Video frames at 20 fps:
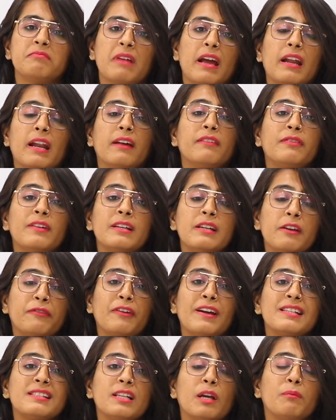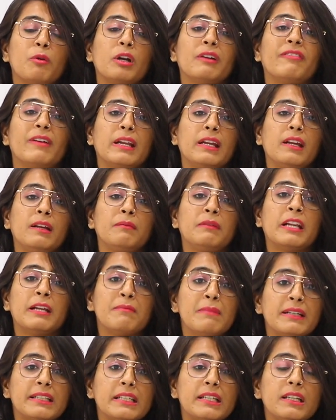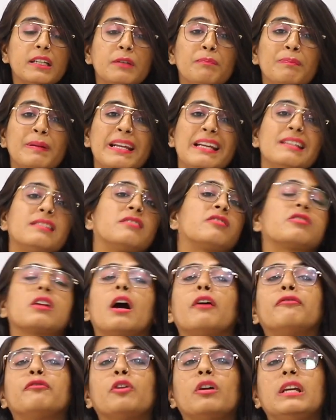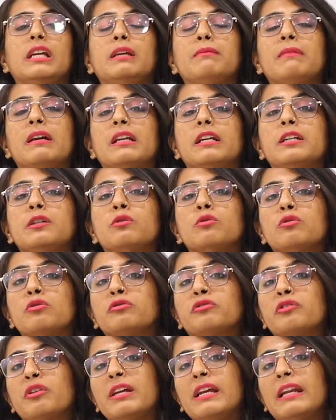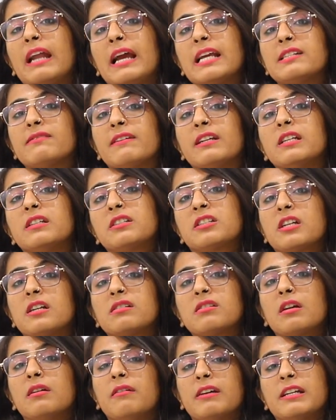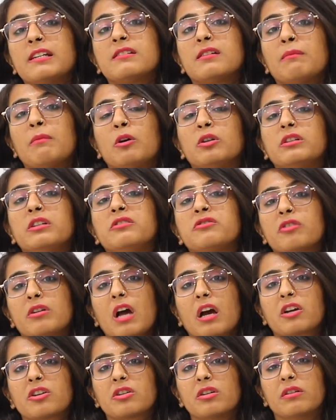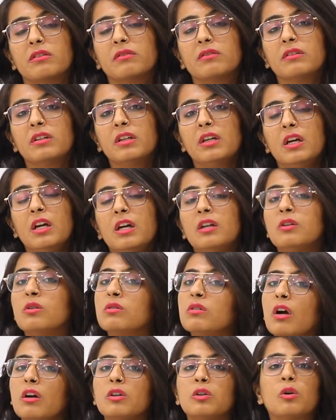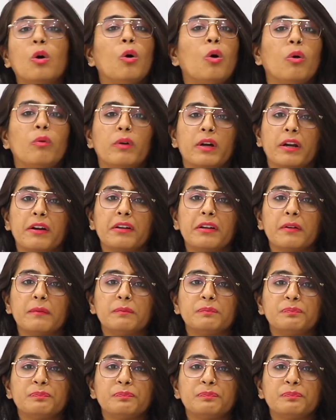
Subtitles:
And if I say about very limited, please draft your email in 2 to 3 lines when it is about the introduction. Do not go over it.